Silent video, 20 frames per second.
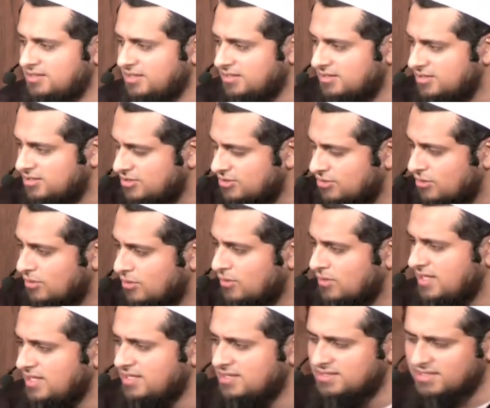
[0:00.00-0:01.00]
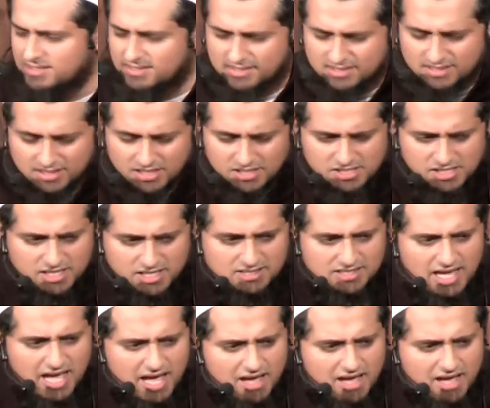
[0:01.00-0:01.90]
its stories, its teachings.